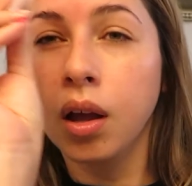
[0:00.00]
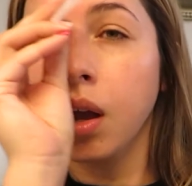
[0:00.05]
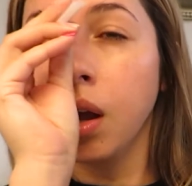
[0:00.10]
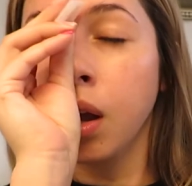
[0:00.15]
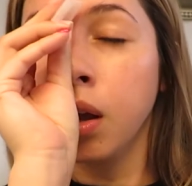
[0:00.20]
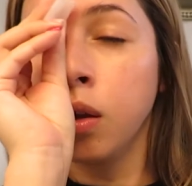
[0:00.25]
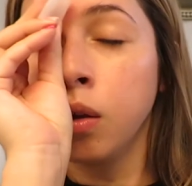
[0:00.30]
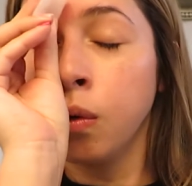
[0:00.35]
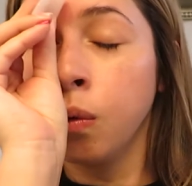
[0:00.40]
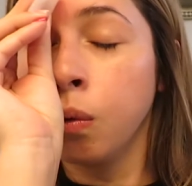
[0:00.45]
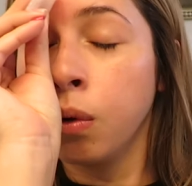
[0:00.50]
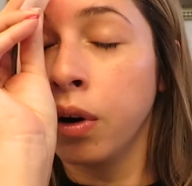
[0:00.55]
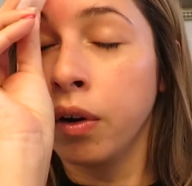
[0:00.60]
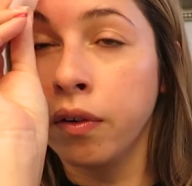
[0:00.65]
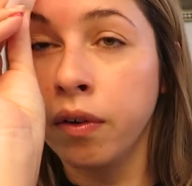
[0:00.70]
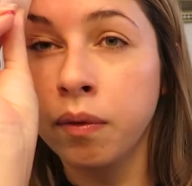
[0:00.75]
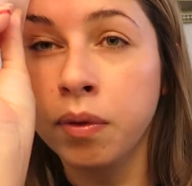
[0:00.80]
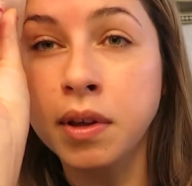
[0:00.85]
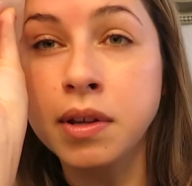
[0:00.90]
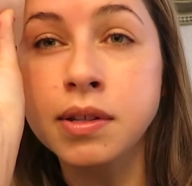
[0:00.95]
And you work
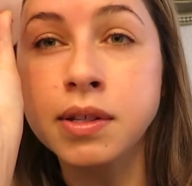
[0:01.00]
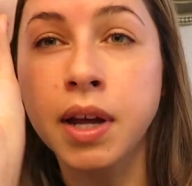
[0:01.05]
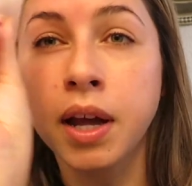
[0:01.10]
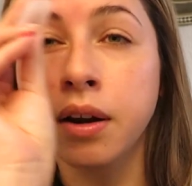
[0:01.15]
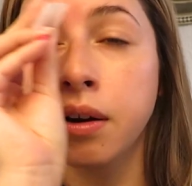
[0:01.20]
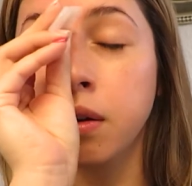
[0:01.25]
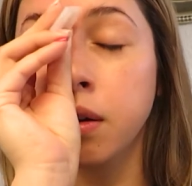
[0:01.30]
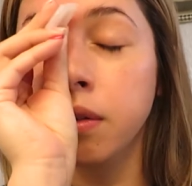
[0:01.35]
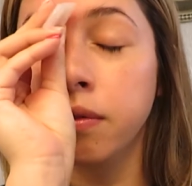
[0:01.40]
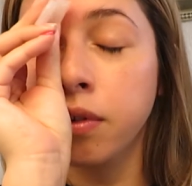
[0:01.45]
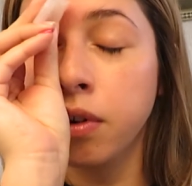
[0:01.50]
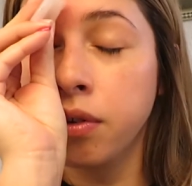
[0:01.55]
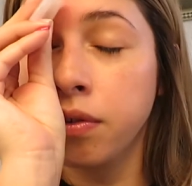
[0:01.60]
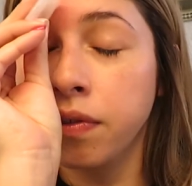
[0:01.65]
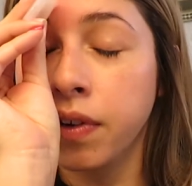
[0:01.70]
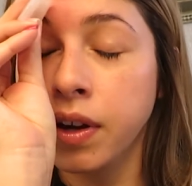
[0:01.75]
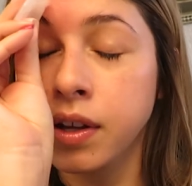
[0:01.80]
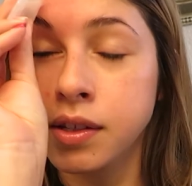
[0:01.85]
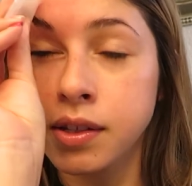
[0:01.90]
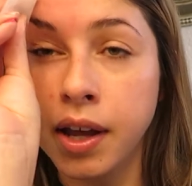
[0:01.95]
from the center of your
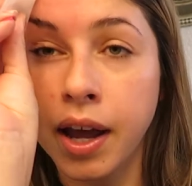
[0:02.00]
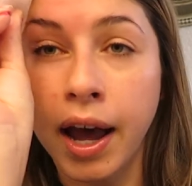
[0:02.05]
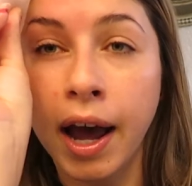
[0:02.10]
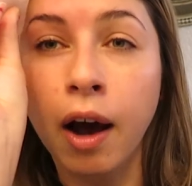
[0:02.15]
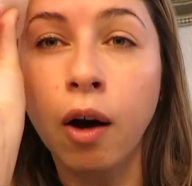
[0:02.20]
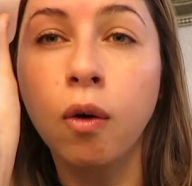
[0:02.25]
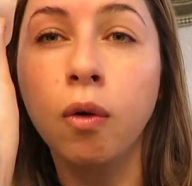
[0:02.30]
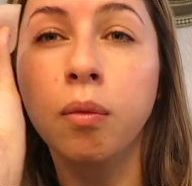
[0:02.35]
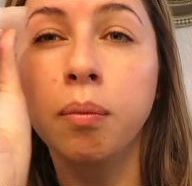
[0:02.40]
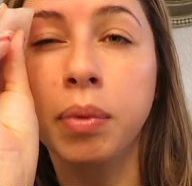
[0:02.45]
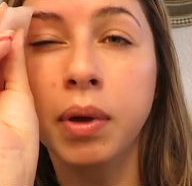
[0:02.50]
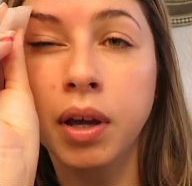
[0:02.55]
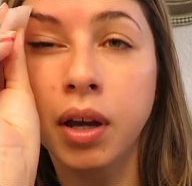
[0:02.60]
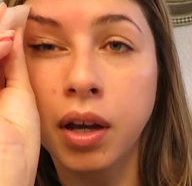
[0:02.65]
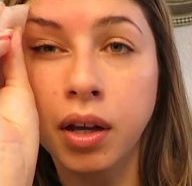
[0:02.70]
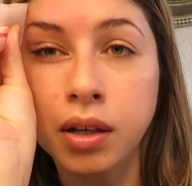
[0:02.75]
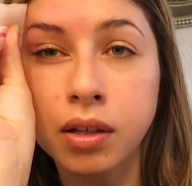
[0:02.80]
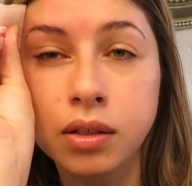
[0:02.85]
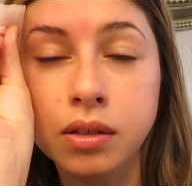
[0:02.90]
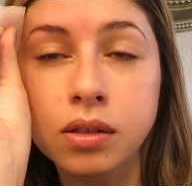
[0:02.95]
face out,
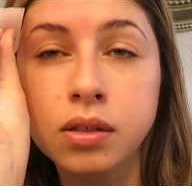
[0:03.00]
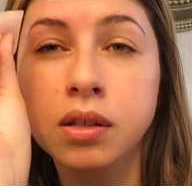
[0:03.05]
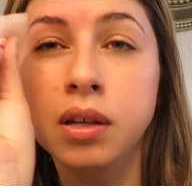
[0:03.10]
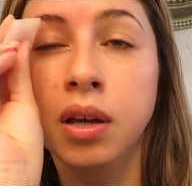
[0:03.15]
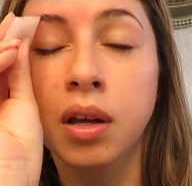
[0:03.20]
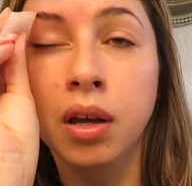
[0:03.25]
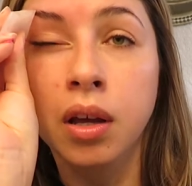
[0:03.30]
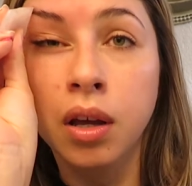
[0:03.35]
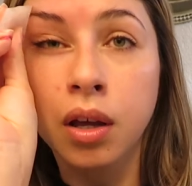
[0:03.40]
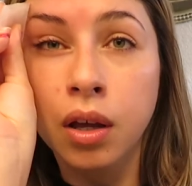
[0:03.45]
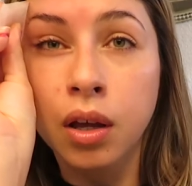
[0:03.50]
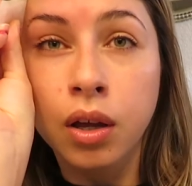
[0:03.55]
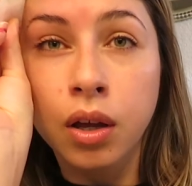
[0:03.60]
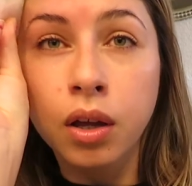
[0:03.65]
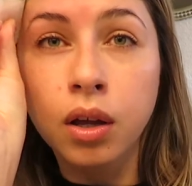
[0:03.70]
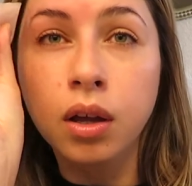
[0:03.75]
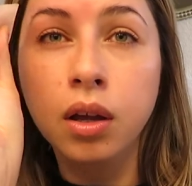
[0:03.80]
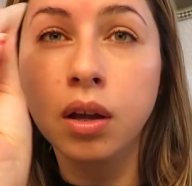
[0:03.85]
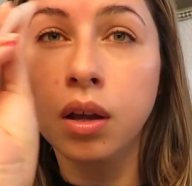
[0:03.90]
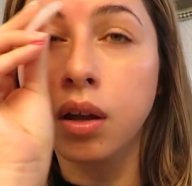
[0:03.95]
because
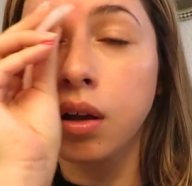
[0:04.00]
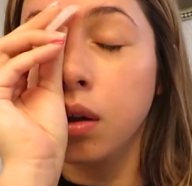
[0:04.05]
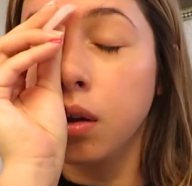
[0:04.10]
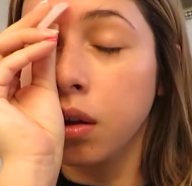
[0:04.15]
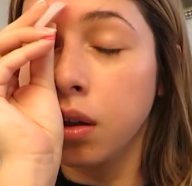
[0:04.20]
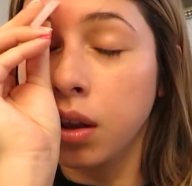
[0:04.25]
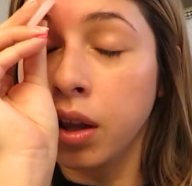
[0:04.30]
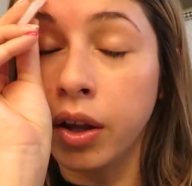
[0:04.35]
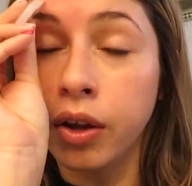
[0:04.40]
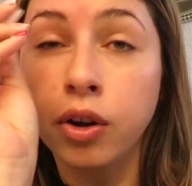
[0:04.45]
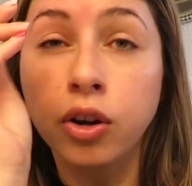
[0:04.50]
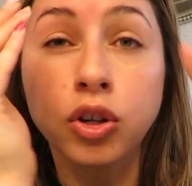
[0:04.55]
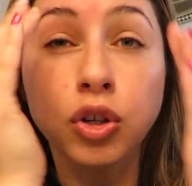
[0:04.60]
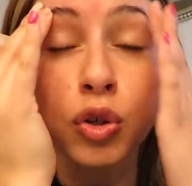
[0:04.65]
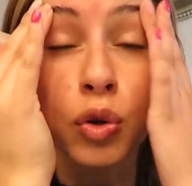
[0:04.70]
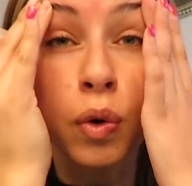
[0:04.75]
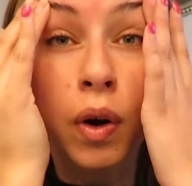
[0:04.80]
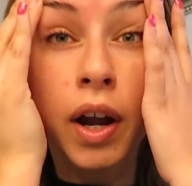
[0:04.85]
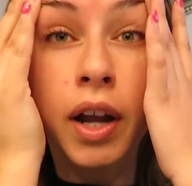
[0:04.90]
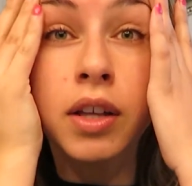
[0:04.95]
like you're
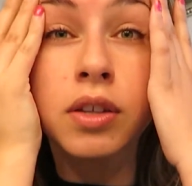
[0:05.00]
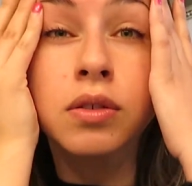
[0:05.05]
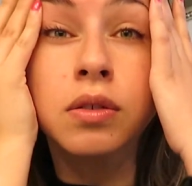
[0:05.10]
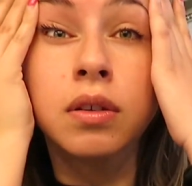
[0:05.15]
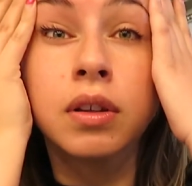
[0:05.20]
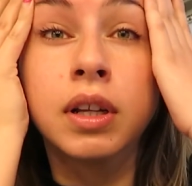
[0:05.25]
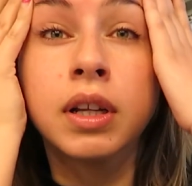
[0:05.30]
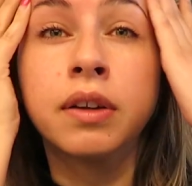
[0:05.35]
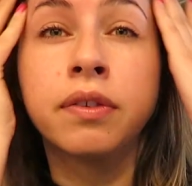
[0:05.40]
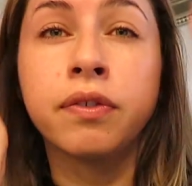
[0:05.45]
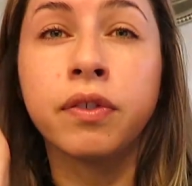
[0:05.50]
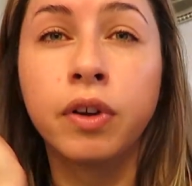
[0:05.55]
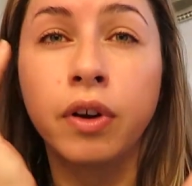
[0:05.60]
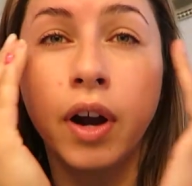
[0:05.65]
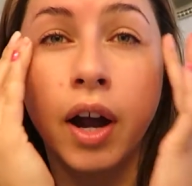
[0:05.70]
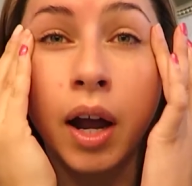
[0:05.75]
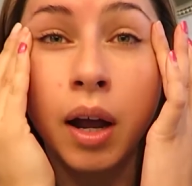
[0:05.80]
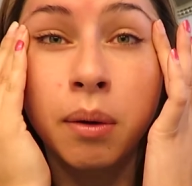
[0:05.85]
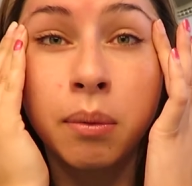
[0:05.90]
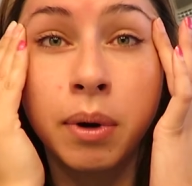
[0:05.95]
trying to lift
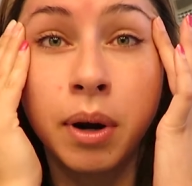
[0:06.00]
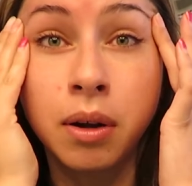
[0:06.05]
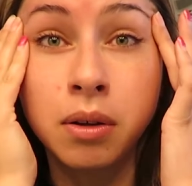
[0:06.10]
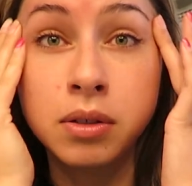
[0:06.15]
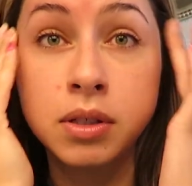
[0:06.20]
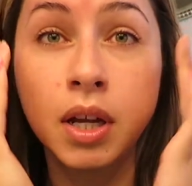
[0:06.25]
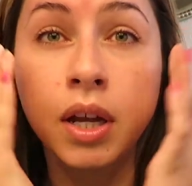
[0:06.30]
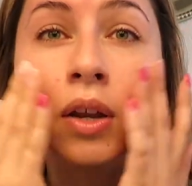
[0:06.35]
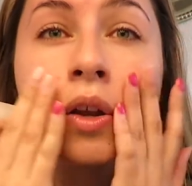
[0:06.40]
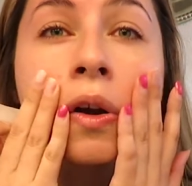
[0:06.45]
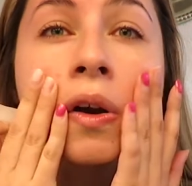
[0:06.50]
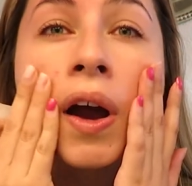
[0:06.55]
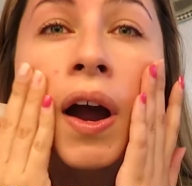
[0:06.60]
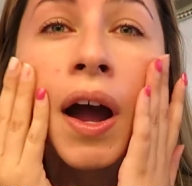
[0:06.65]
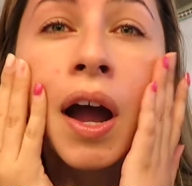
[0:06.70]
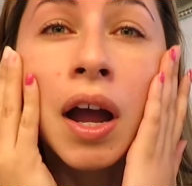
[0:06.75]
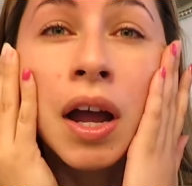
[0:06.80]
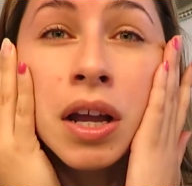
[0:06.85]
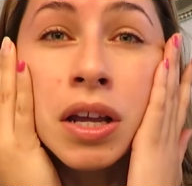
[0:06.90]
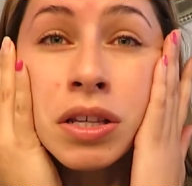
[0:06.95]
your eyebrows and your
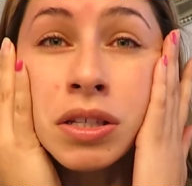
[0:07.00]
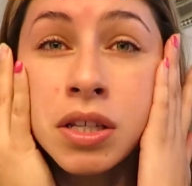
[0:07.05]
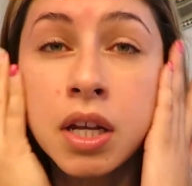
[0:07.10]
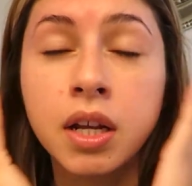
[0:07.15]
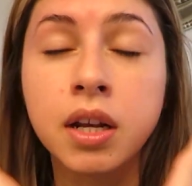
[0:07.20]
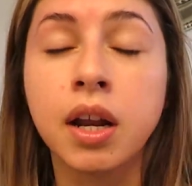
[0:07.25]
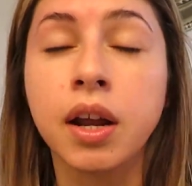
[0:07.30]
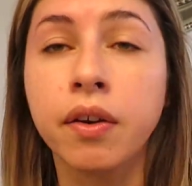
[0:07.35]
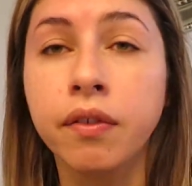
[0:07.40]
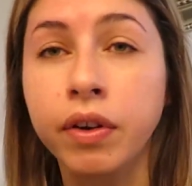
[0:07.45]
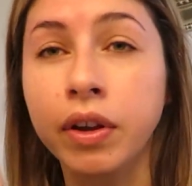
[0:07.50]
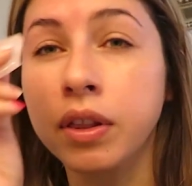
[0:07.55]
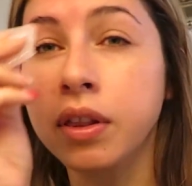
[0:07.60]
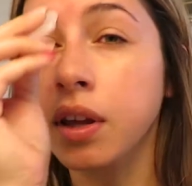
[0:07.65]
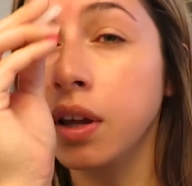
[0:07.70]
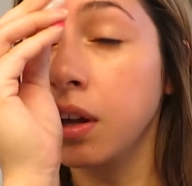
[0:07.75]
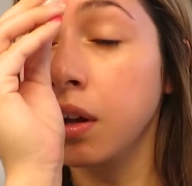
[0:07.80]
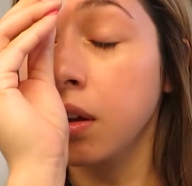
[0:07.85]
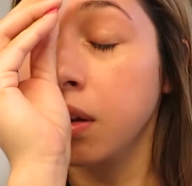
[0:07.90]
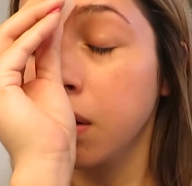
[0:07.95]
eyes and
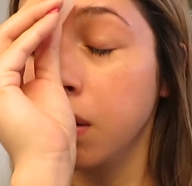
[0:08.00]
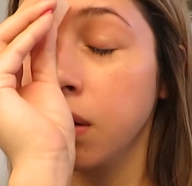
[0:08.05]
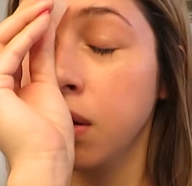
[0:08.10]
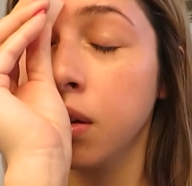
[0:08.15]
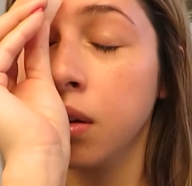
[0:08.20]
everything.